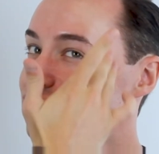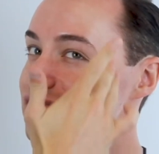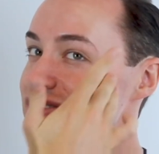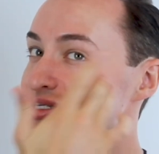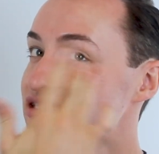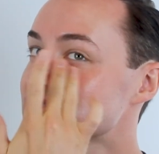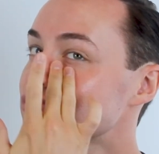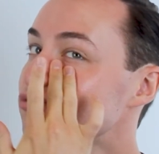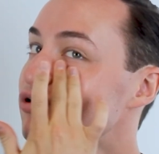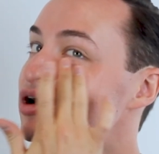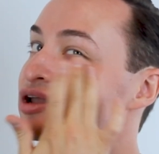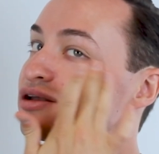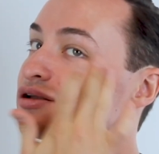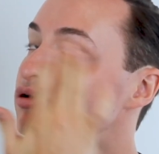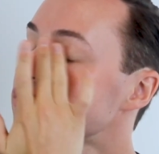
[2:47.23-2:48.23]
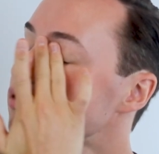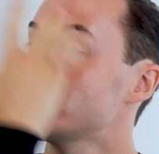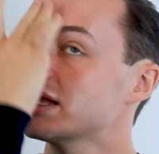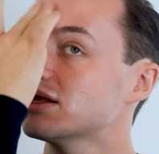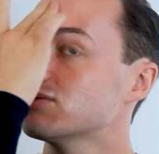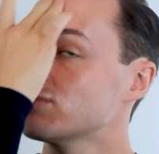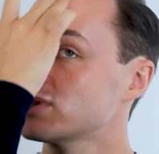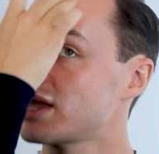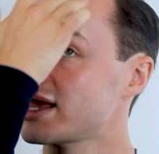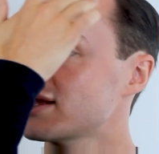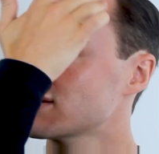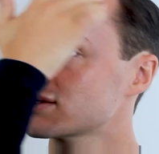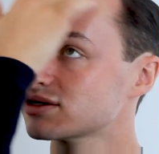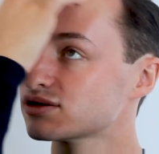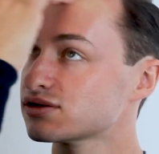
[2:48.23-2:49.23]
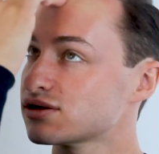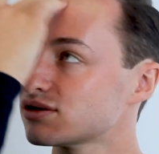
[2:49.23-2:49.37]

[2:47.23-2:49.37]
this is the one that you will like.